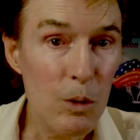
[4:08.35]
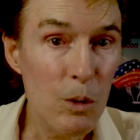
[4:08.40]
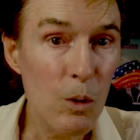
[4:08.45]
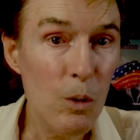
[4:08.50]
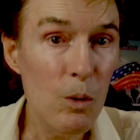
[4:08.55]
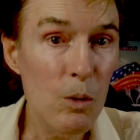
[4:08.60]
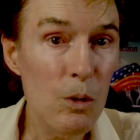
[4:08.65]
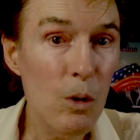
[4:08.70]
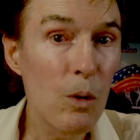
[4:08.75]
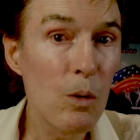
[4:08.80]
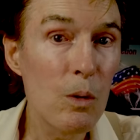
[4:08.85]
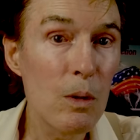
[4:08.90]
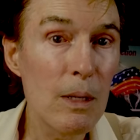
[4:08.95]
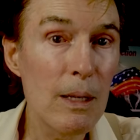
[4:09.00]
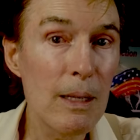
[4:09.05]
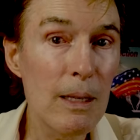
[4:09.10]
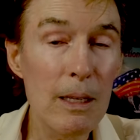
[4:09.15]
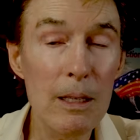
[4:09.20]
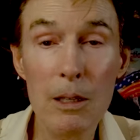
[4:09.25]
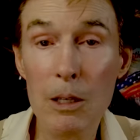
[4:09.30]
told
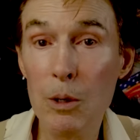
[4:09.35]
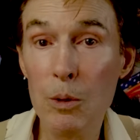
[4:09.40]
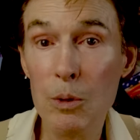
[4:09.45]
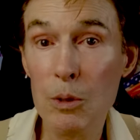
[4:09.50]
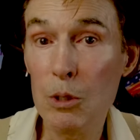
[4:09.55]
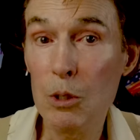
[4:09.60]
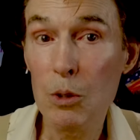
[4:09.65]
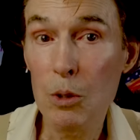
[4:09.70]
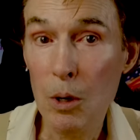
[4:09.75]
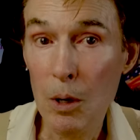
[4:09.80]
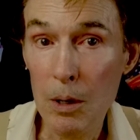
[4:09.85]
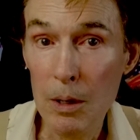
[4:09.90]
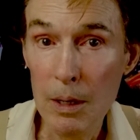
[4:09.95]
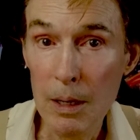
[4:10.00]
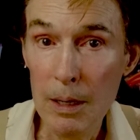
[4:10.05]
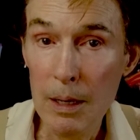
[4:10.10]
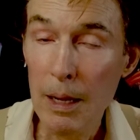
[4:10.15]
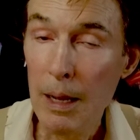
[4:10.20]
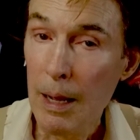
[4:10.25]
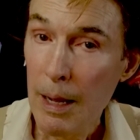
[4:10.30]
only that there was a
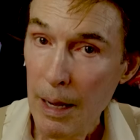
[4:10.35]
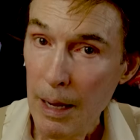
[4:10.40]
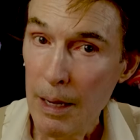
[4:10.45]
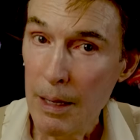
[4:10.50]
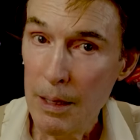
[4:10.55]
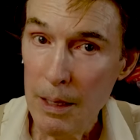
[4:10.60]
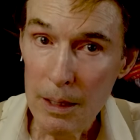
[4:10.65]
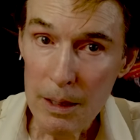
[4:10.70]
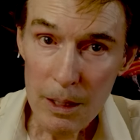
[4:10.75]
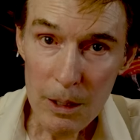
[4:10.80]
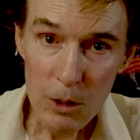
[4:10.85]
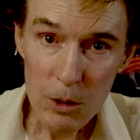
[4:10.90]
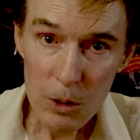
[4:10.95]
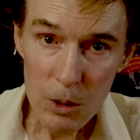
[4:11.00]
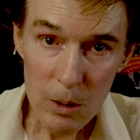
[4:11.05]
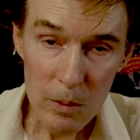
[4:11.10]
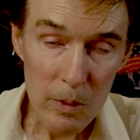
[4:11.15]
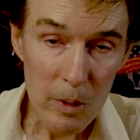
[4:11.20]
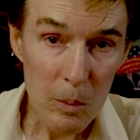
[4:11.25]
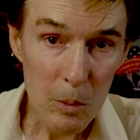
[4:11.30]
target and that they
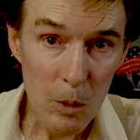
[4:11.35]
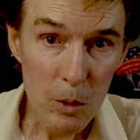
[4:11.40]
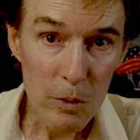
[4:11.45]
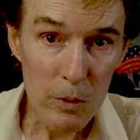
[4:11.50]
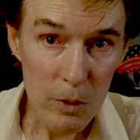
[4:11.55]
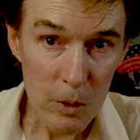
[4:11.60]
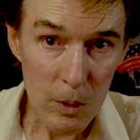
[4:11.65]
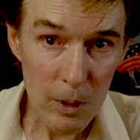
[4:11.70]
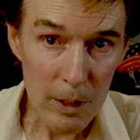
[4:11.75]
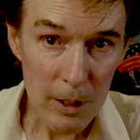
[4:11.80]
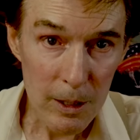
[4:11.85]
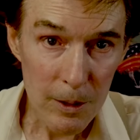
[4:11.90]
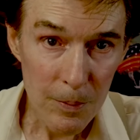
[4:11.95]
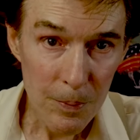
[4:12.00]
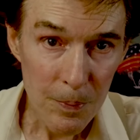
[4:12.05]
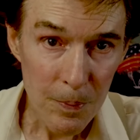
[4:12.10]
should remote view it.